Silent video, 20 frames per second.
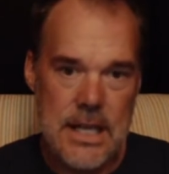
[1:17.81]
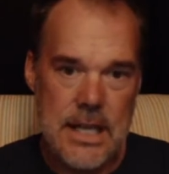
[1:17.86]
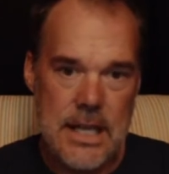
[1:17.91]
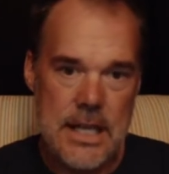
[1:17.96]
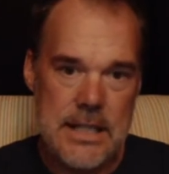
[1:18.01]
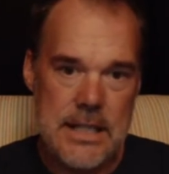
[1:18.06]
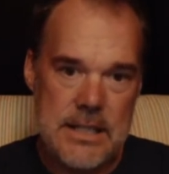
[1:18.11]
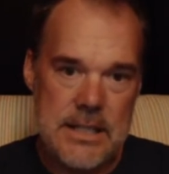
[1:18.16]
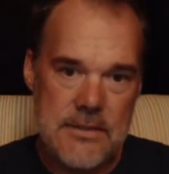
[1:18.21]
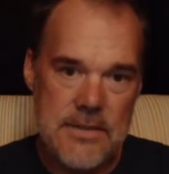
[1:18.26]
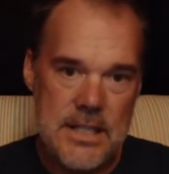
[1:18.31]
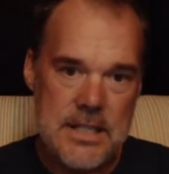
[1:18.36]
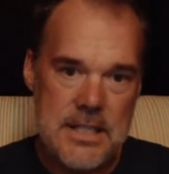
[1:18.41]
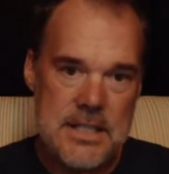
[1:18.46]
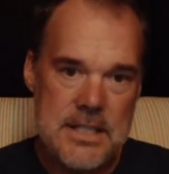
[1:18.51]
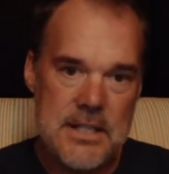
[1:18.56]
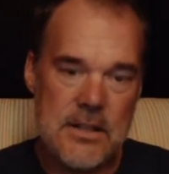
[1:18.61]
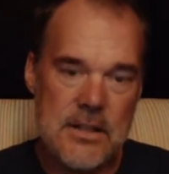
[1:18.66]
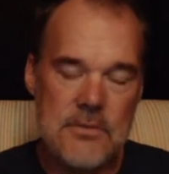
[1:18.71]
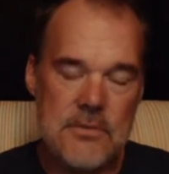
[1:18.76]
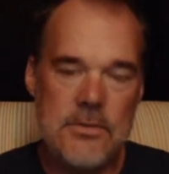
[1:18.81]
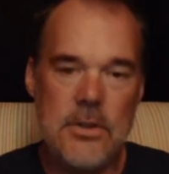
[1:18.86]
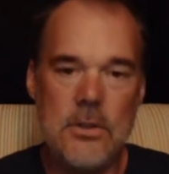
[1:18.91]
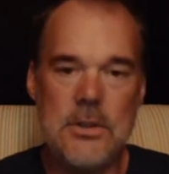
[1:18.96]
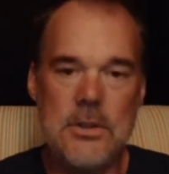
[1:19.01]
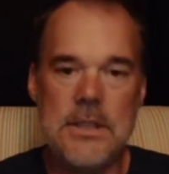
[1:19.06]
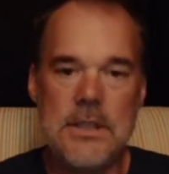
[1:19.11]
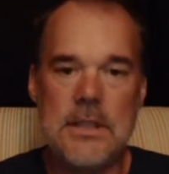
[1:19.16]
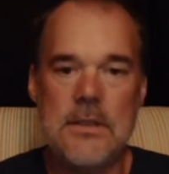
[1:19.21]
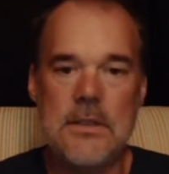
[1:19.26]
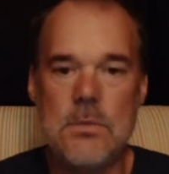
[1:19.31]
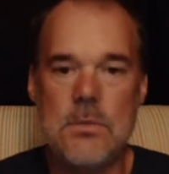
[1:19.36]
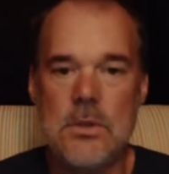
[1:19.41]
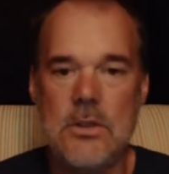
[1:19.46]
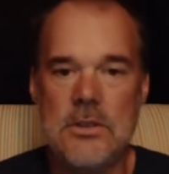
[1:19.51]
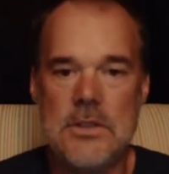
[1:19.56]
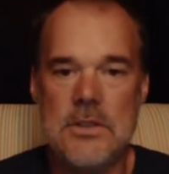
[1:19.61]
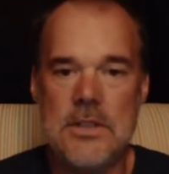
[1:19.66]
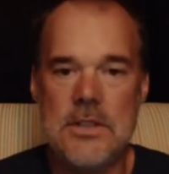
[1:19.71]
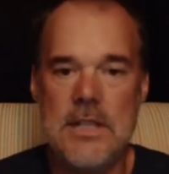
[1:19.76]
and the events that are unfolding in the
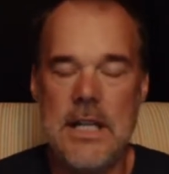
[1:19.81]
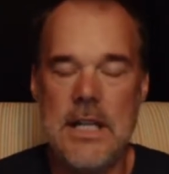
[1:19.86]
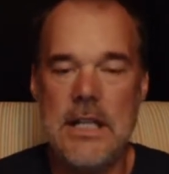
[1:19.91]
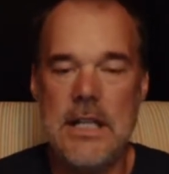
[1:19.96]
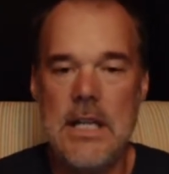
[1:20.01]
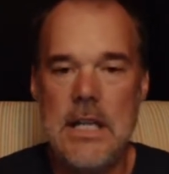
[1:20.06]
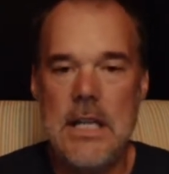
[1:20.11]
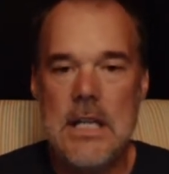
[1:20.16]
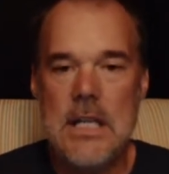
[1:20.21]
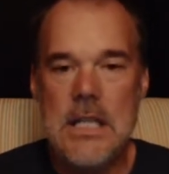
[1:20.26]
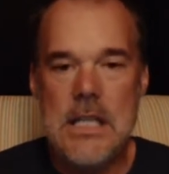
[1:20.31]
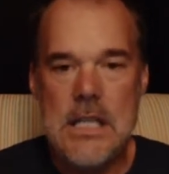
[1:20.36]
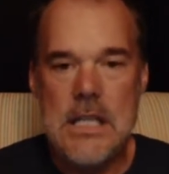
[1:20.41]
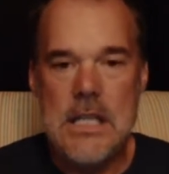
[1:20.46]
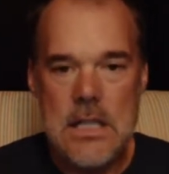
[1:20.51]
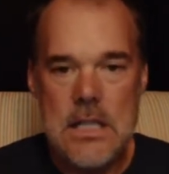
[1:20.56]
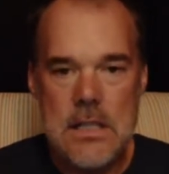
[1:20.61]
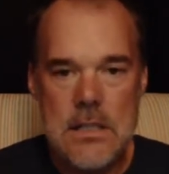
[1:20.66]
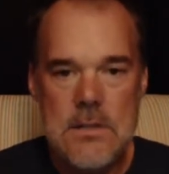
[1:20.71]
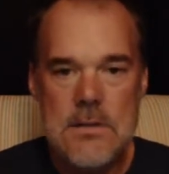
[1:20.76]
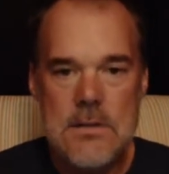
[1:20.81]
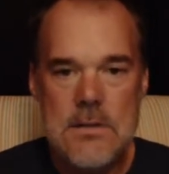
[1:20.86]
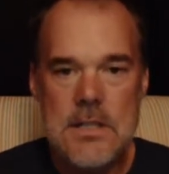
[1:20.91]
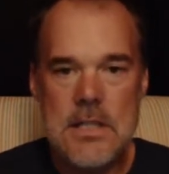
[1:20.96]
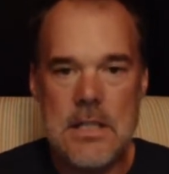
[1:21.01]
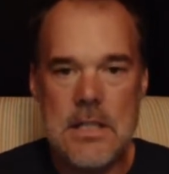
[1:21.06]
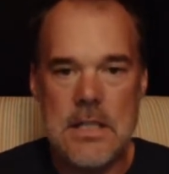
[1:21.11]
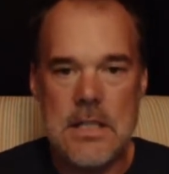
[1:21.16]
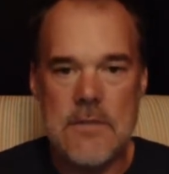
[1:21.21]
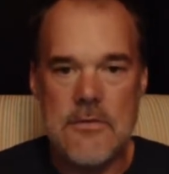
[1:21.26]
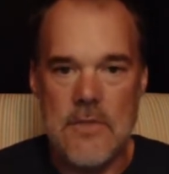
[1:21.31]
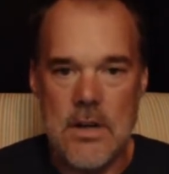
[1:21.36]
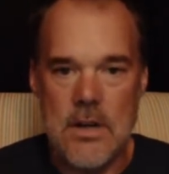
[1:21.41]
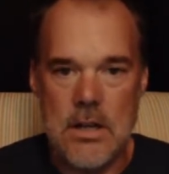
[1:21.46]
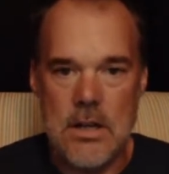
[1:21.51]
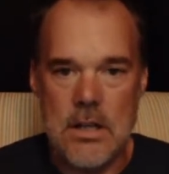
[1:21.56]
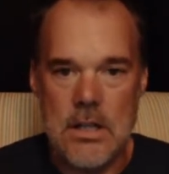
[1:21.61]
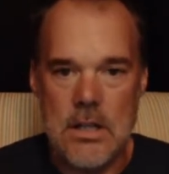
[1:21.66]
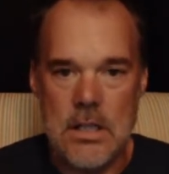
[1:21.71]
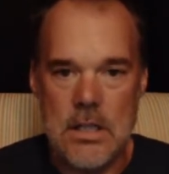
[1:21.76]
world today can loosely
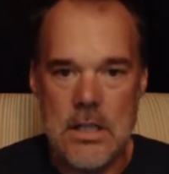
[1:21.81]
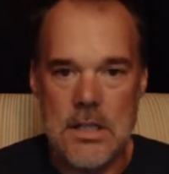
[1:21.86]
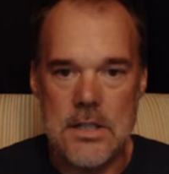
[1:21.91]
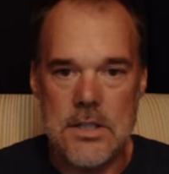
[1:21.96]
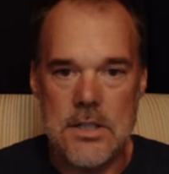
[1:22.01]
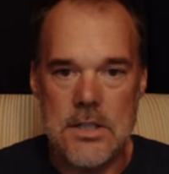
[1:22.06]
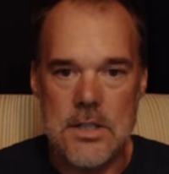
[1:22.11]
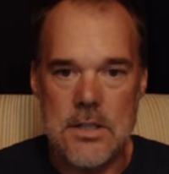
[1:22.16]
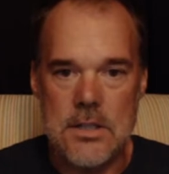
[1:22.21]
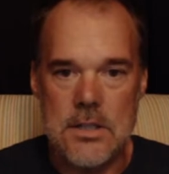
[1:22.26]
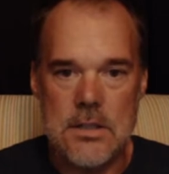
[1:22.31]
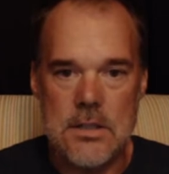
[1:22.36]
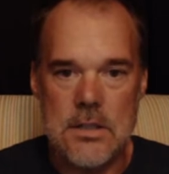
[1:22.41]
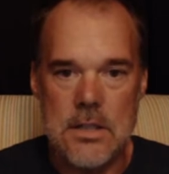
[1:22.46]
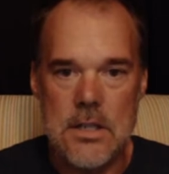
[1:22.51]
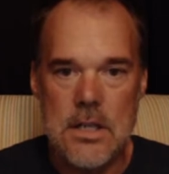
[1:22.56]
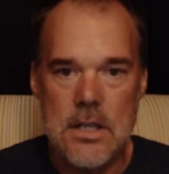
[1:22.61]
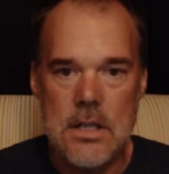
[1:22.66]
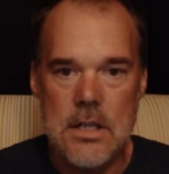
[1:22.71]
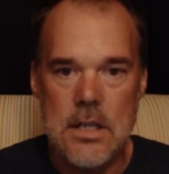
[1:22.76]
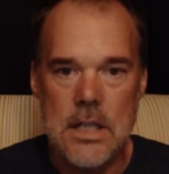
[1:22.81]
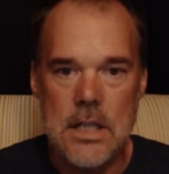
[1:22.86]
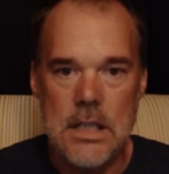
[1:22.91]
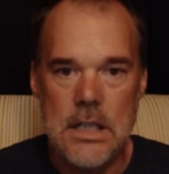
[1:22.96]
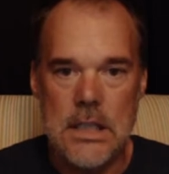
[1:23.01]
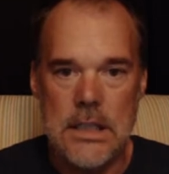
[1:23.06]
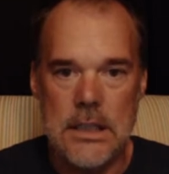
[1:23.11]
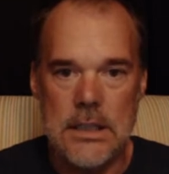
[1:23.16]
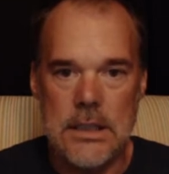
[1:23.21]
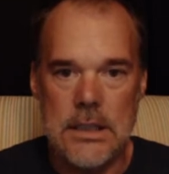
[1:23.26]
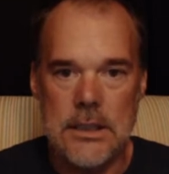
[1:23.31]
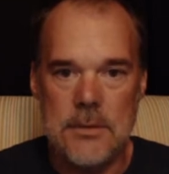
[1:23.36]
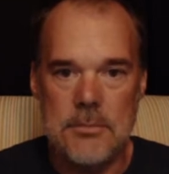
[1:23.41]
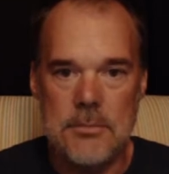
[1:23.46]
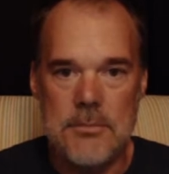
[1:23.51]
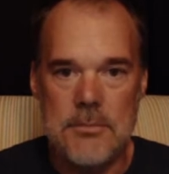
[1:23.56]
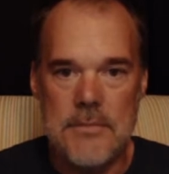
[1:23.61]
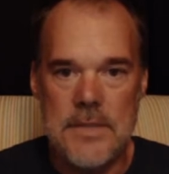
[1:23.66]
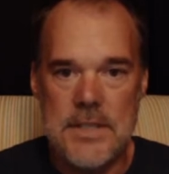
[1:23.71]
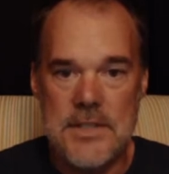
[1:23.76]
fall under
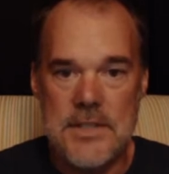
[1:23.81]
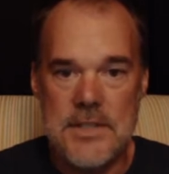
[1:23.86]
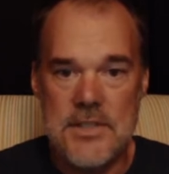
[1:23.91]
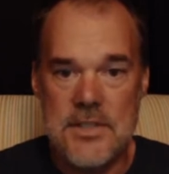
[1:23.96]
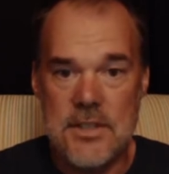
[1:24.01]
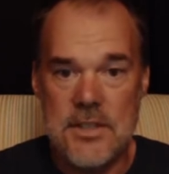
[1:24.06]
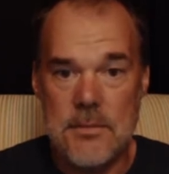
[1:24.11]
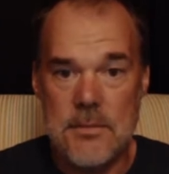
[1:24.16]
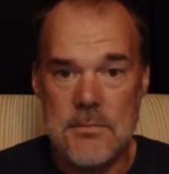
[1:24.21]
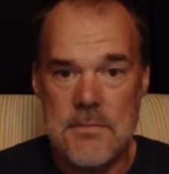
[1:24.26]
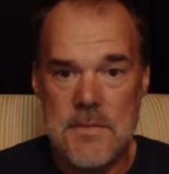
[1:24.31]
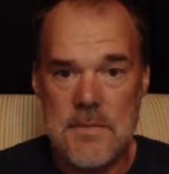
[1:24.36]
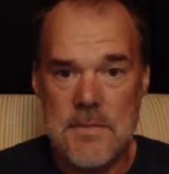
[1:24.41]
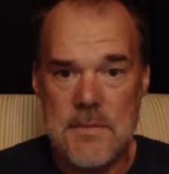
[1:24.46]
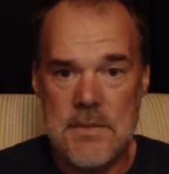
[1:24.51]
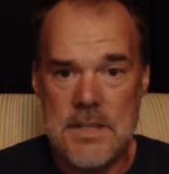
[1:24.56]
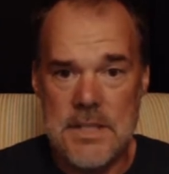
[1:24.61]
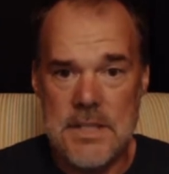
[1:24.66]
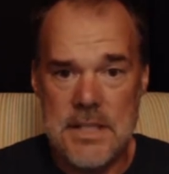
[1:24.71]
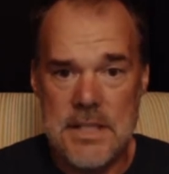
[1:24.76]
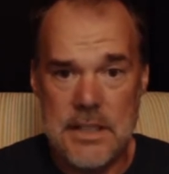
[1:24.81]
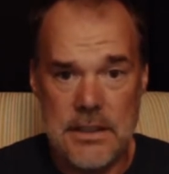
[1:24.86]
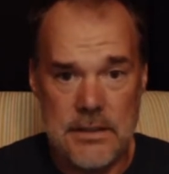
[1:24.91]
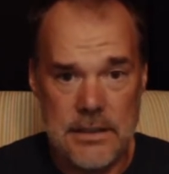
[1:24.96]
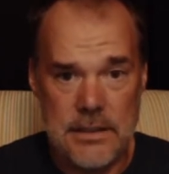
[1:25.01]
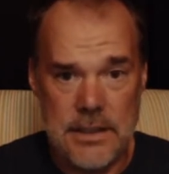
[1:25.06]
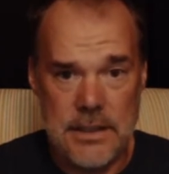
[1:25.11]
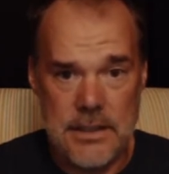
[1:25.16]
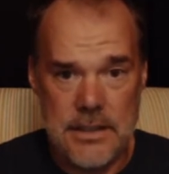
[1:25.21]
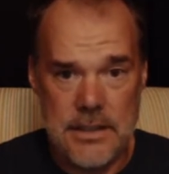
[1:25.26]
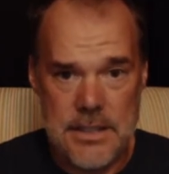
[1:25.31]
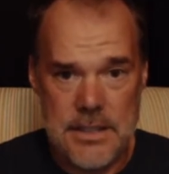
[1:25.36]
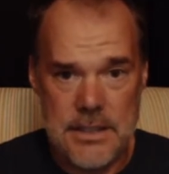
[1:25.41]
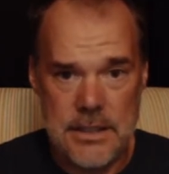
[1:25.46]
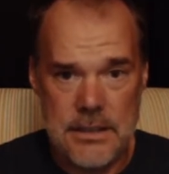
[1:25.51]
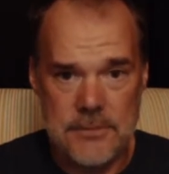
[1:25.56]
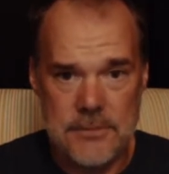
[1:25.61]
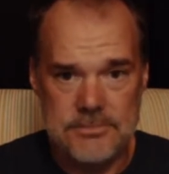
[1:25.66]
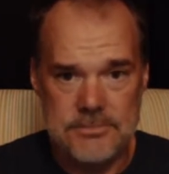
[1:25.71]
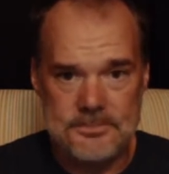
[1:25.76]
um, this term, the
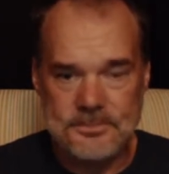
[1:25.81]
singularity.